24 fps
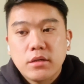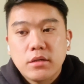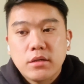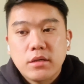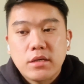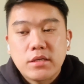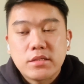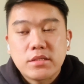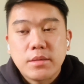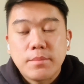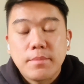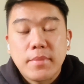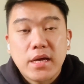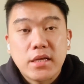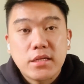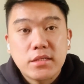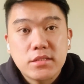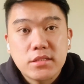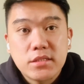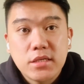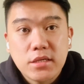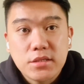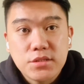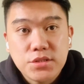as a band
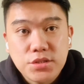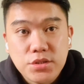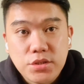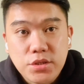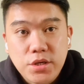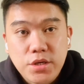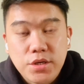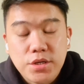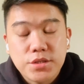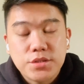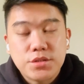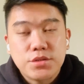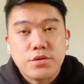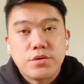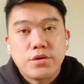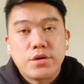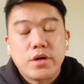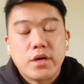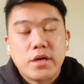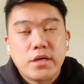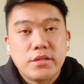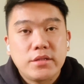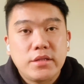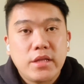6 nurse
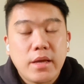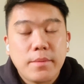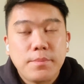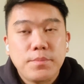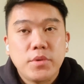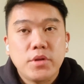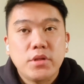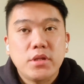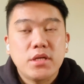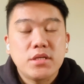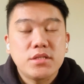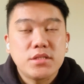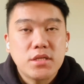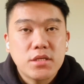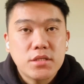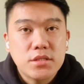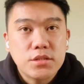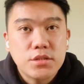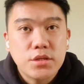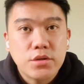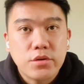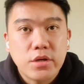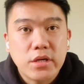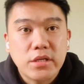or a deputy
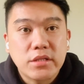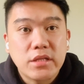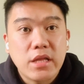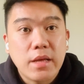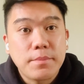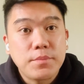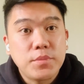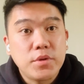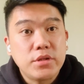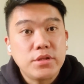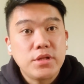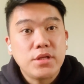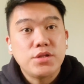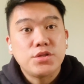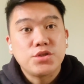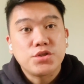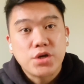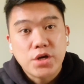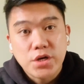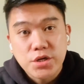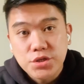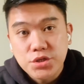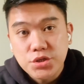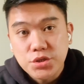sister, a deputy
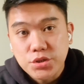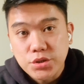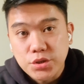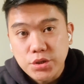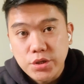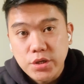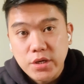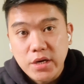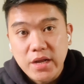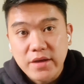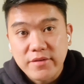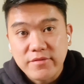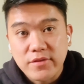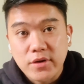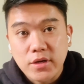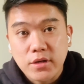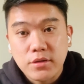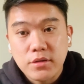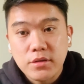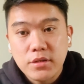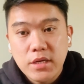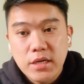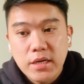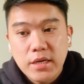charge nurse
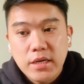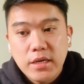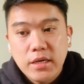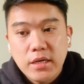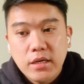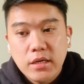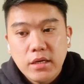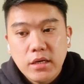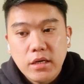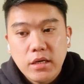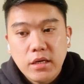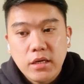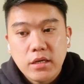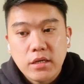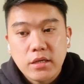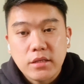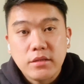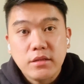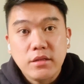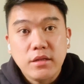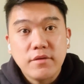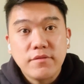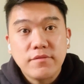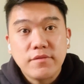level in a
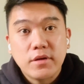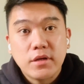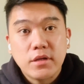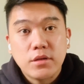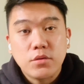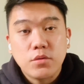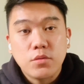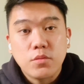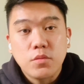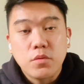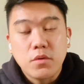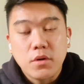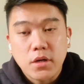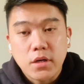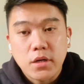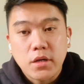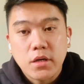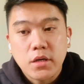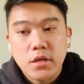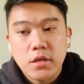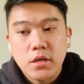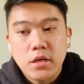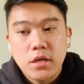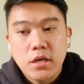different
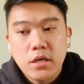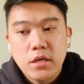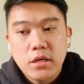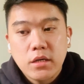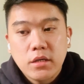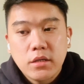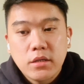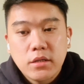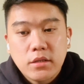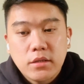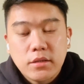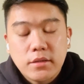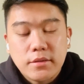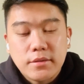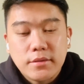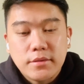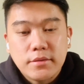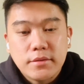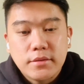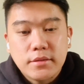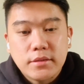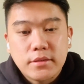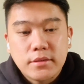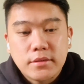ward.
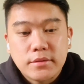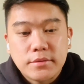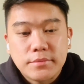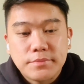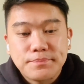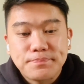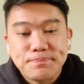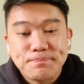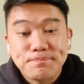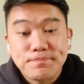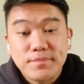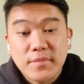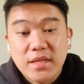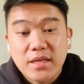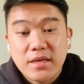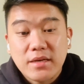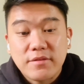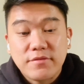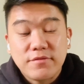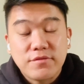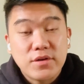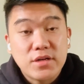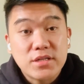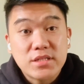
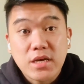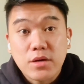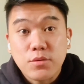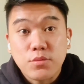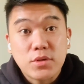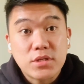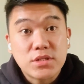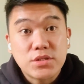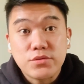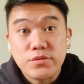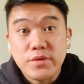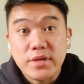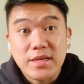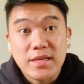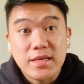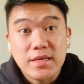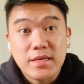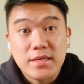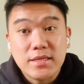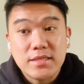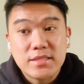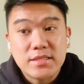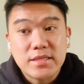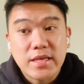At first I was
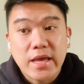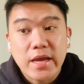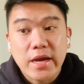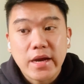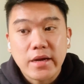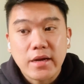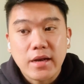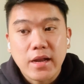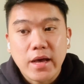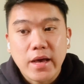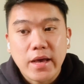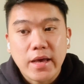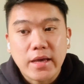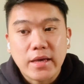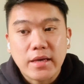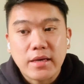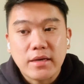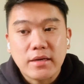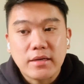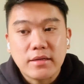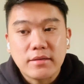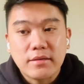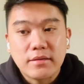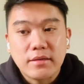really scared, like,
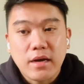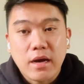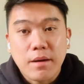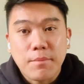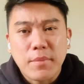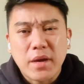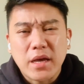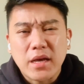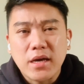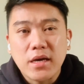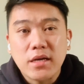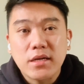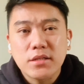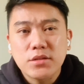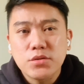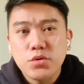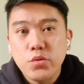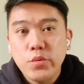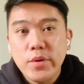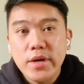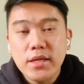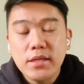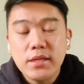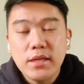am I gonna
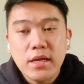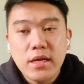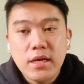do it?